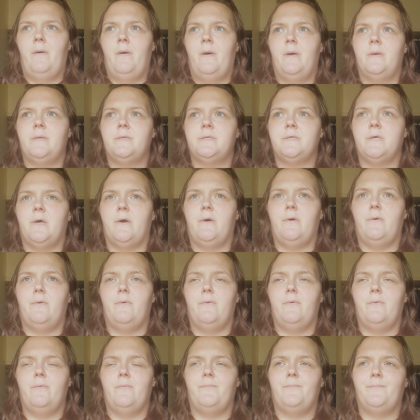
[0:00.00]

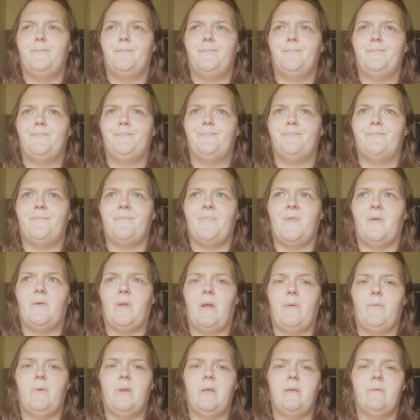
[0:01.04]
So when I
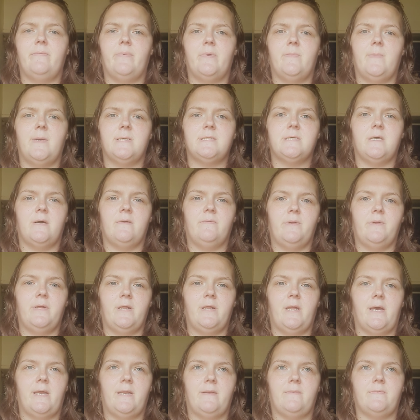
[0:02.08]
went in for my soft
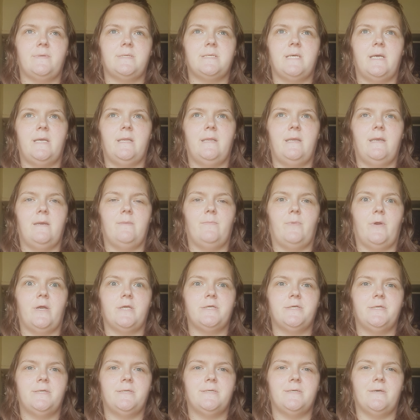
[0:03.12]
reline, it was like the
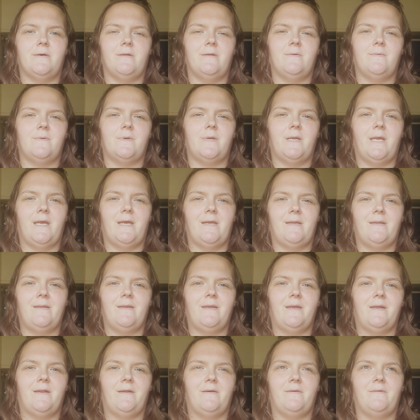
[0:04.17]
impressions all over again.
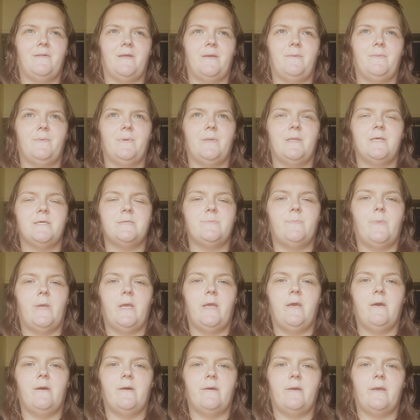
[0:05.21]
They put this
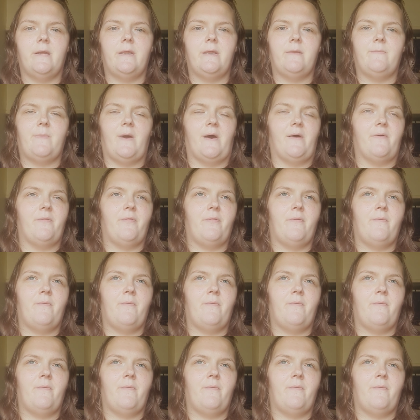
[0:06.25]
big gunk in your mouth.